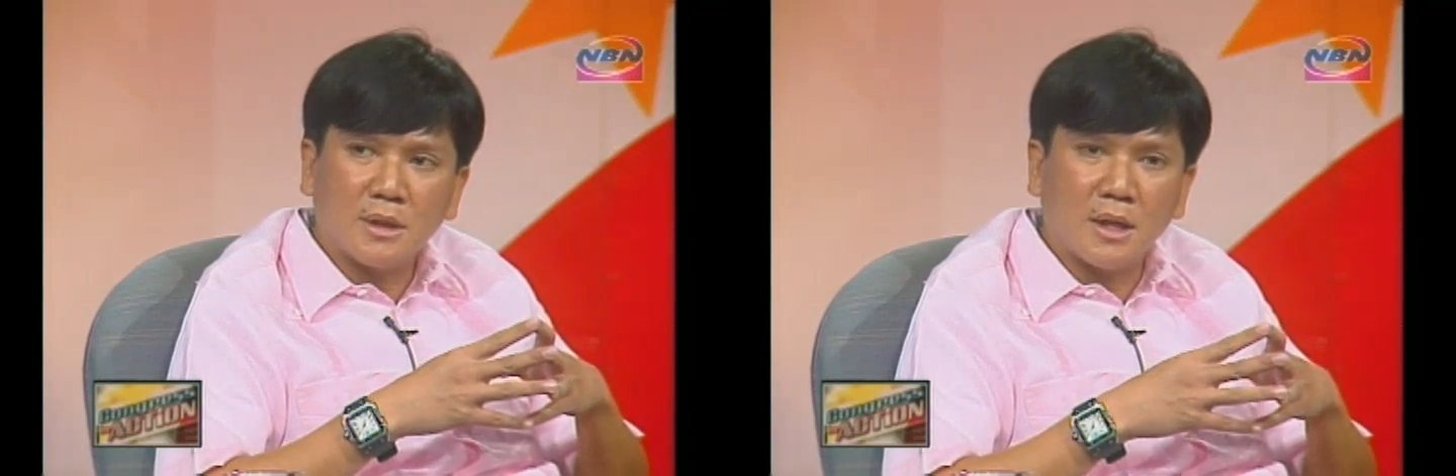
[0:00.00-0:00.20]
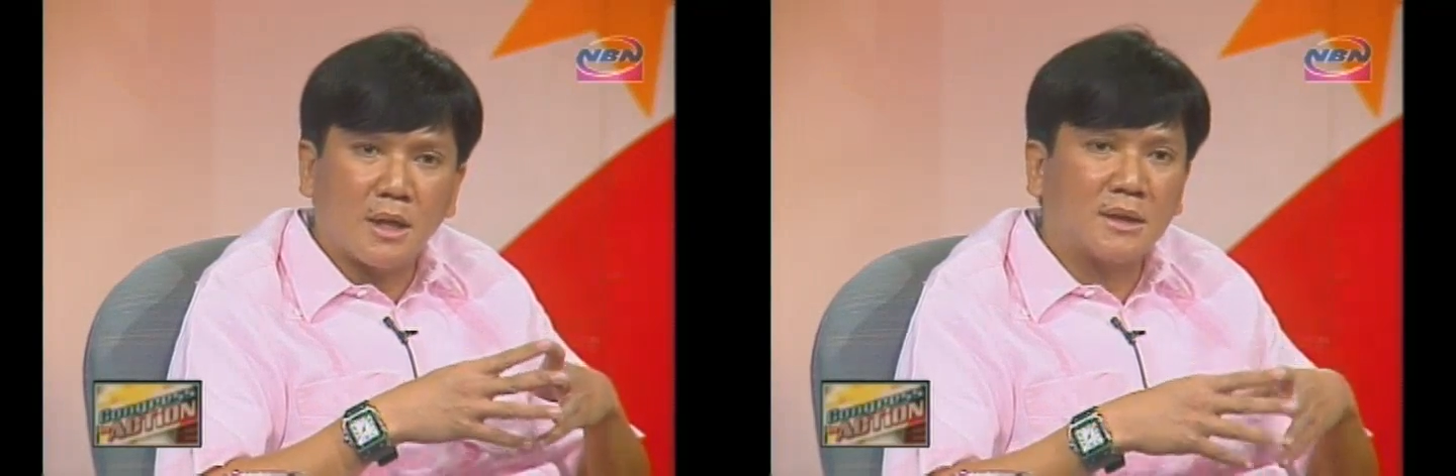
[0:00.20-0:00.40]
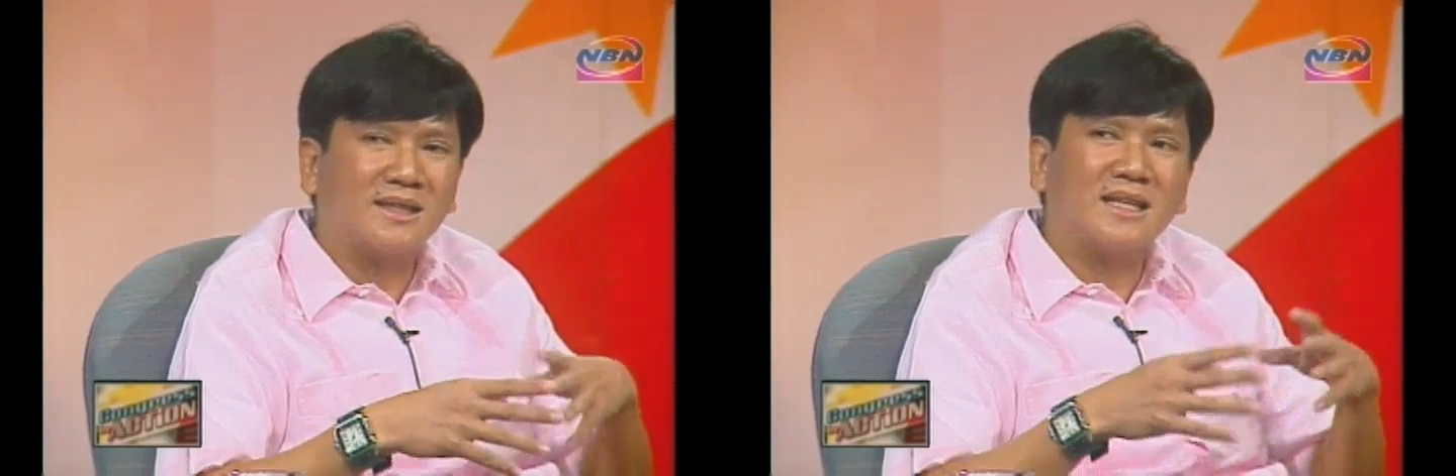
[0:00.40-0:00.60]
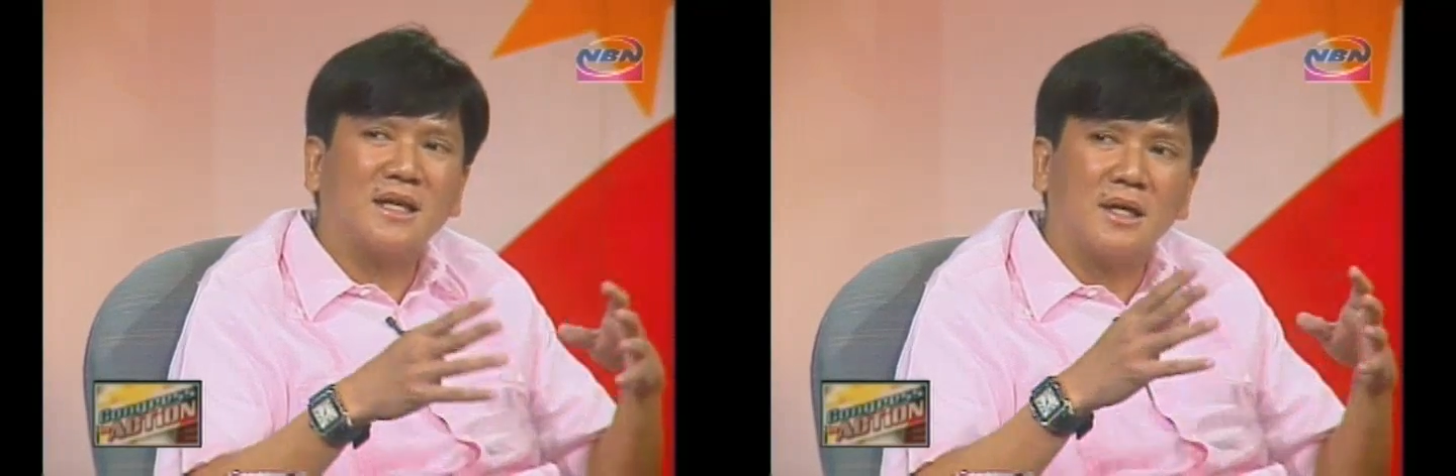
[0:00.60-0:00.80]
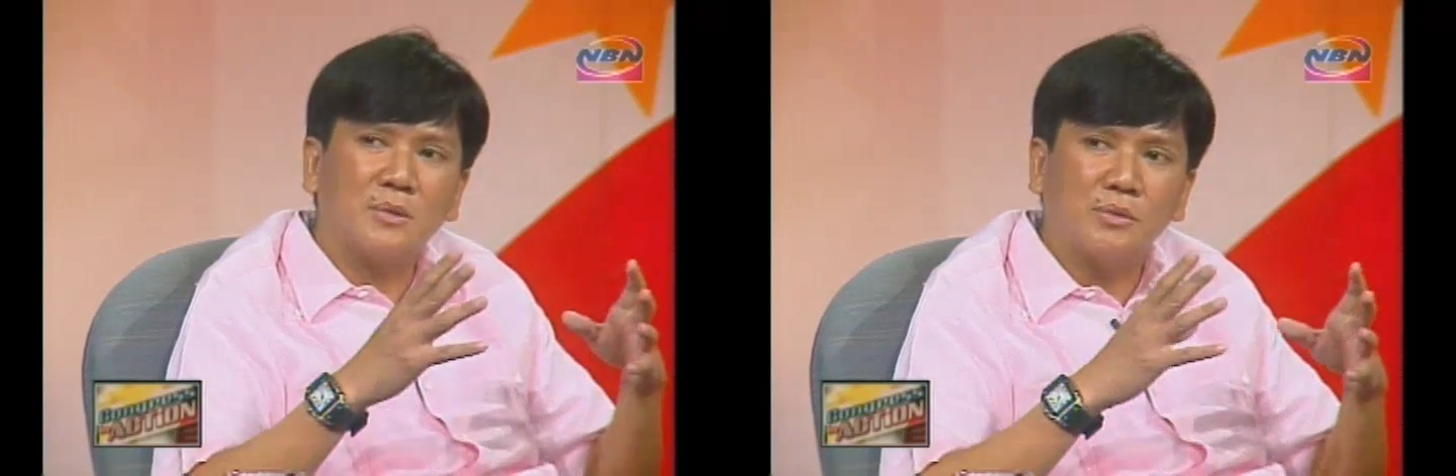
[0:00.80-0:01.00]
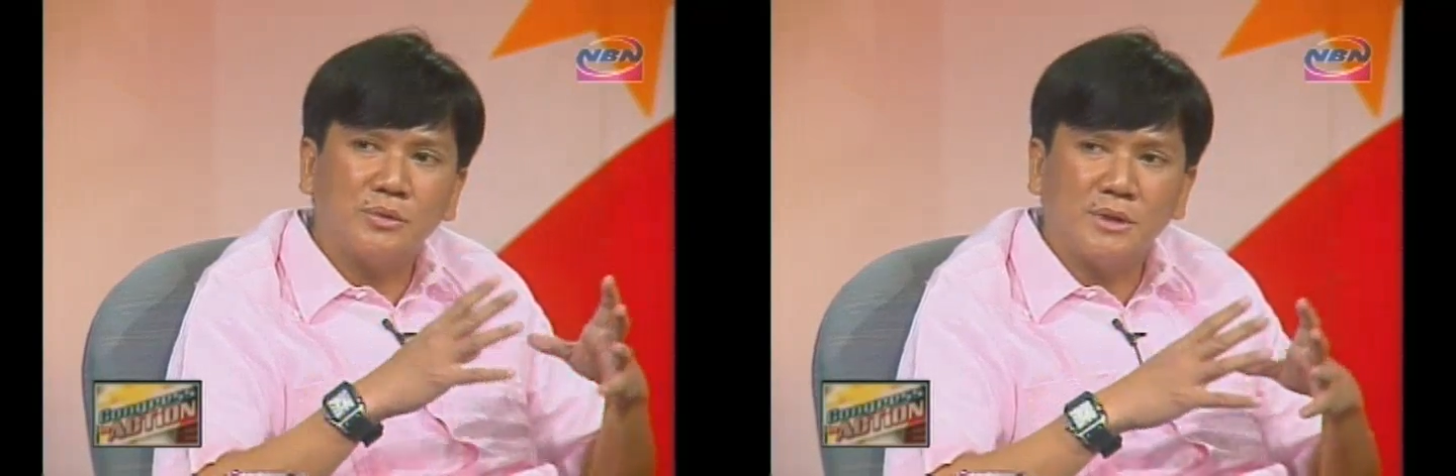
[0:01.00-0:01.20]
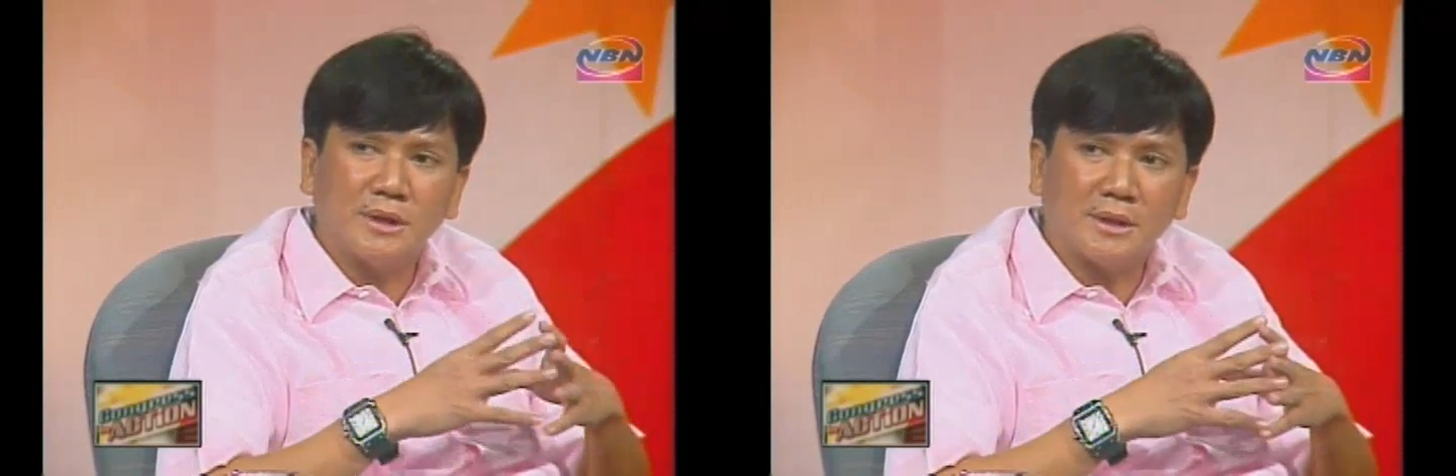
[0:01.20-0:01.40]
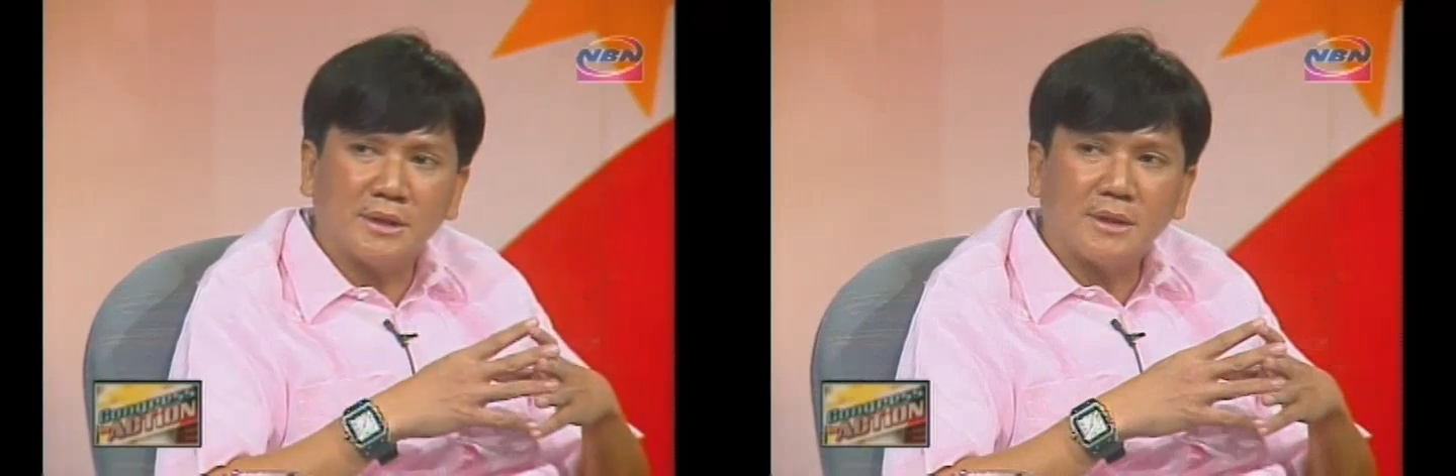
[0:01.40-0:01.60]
nagtatagal ho dun eh.